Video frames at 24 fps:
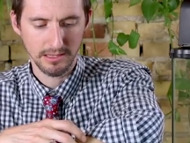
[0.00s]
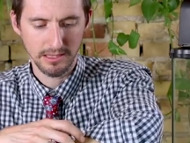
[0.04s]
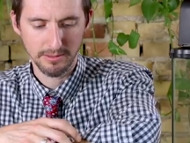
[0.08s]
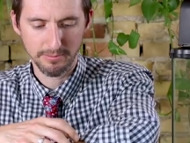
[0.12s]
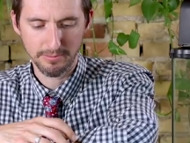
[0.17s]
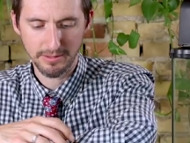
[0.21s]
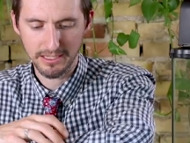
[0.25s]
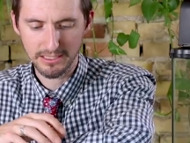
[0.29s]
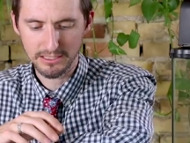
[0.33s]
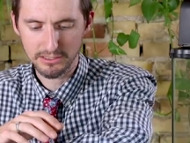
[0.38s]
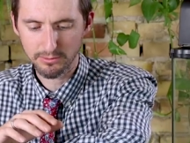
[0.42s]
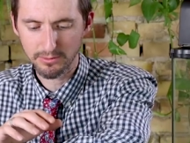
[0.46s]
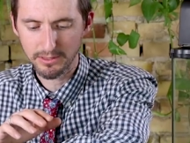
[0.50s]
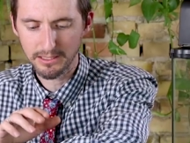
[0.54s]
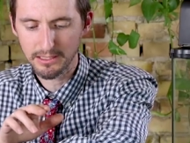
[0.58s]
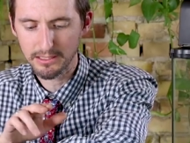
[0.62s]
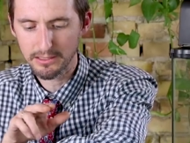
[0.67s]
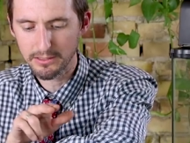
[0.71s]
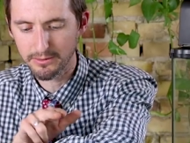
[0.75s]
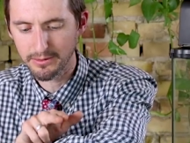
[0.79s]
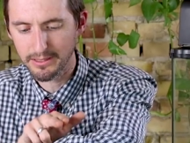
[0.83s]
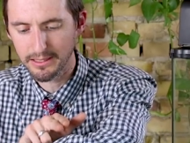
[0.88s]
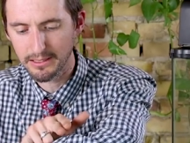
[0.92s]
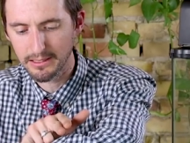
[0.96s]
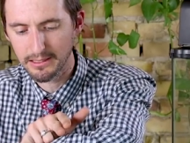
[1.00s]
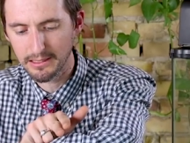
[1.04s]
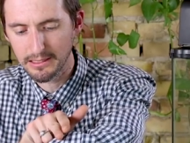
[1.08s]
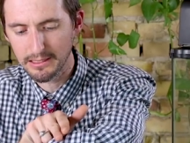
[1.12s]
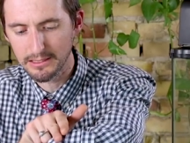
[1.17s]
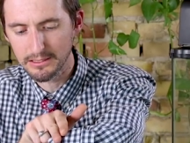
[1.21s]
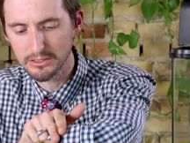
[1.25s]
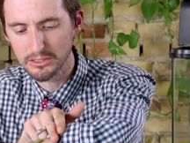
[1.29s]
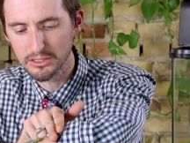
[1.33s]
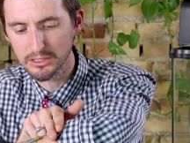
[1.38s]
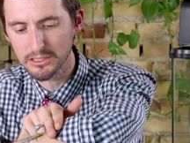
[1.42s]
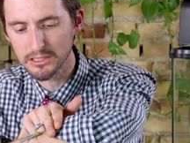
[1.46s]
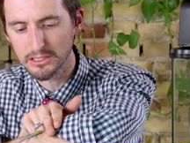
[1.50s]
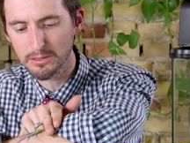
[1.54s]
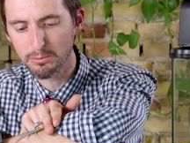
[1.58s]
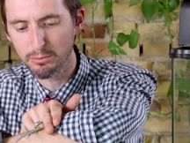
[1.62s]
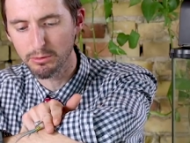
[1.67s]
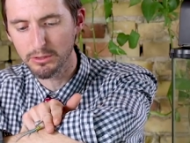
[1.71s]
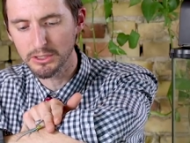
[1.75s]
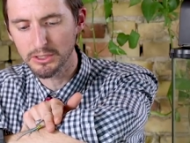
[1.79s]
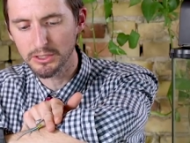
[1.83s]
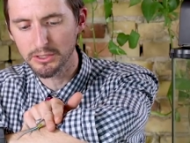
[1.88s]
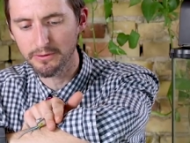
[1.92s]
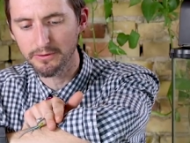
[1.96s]
the best way to do it is just to
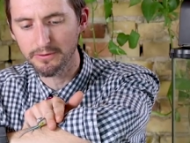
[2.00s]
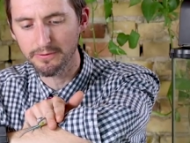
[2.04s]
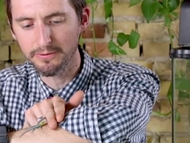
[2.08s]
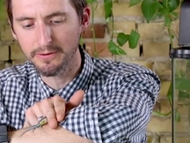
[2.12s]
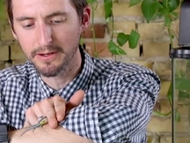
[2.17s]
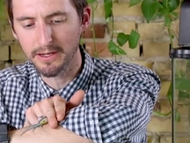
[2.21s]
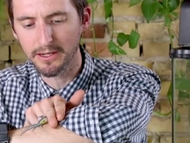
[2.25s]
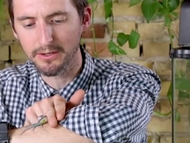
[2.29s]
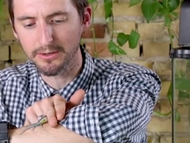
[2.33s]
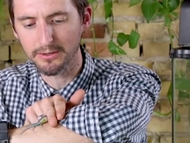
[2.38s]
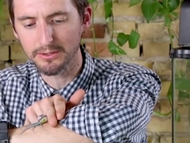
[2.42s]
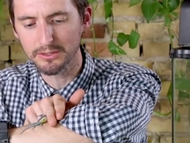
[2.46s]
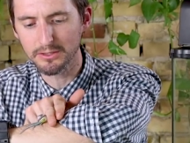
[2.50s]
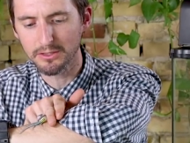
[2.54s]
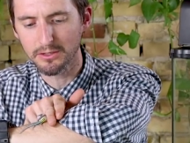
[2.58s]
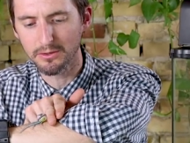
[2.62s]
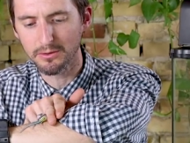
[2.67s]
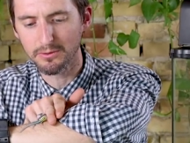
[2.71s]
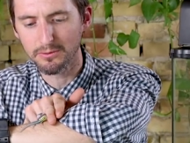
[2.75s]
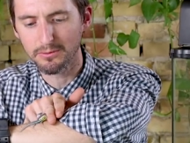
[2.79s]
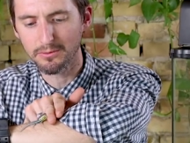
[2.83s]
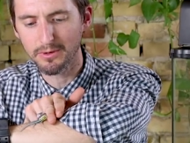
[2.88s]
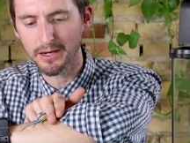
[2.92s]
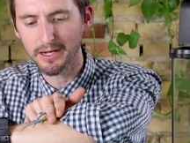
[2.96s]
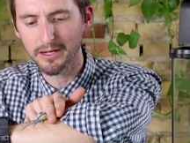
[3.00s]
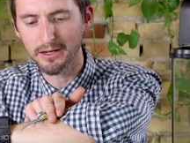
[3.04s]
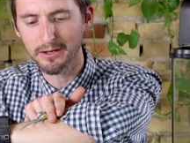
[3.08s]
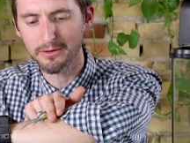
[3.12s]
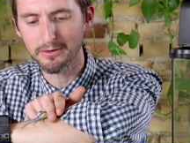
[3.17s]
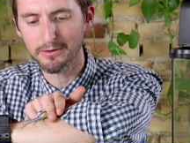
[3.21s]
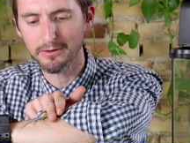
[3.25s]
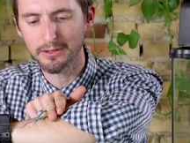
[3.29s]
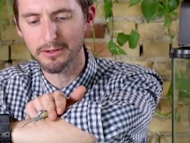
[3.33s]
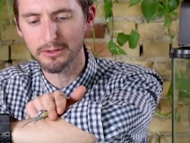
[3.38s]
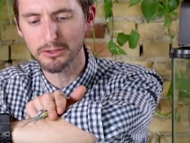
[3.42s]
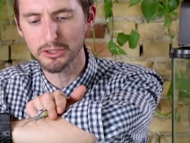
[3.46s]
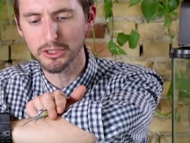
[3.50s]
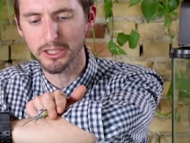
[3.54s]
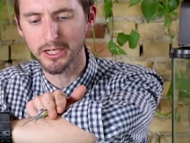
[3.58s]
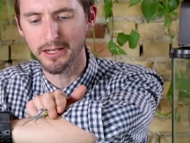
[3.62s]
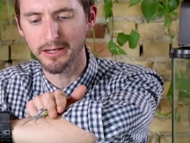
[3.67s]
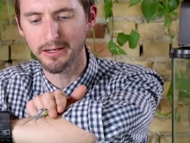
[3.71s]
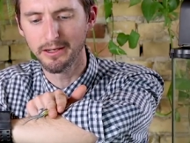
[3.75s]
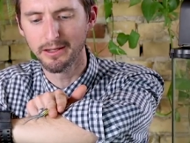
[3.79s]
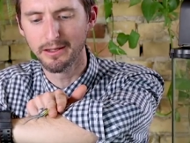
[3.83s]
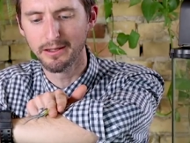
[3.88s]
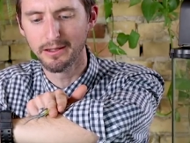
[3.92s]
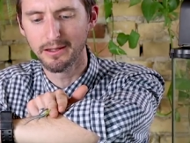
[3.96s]
put your fingers right under their
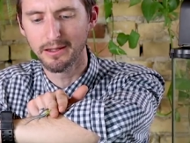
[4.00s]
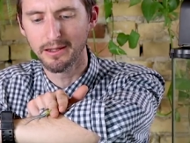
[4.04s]
chin,